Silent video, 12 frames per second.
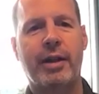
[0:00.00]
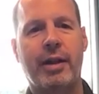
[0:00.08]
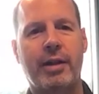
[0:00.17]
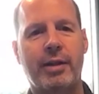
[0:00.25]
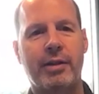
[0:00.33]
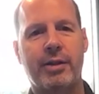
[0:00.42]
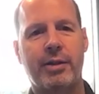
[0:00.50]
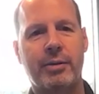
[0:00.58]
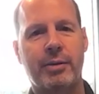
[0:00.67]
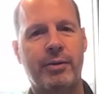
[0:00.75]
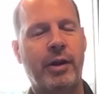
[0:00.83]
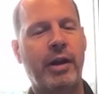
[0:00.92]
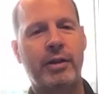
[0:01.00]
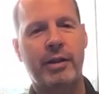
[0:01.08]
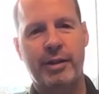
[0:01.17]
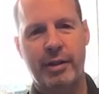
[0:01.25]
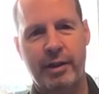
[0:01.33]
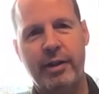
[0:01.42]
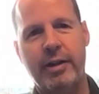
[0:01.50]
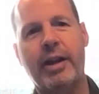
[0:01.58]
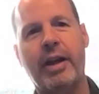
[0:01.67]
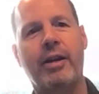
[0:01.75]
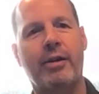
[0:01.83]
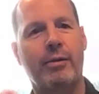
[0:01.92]
Uh, so the filings are an
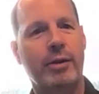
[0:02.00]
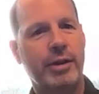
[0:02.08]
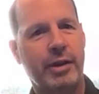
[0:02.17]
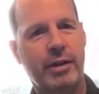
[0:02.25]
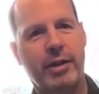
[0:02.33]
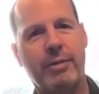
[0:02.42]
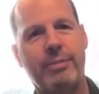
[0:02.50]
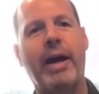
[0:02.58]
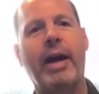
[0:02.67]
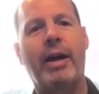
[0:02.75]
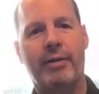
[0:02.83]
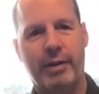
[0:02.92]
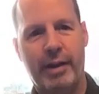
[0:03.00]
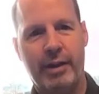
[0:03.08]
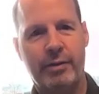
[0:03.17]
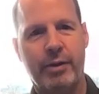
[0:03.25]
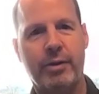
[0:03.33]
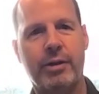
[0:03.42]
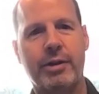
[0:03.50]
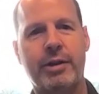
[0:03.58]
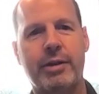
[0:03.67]
indicator of what's going to come after that, of course.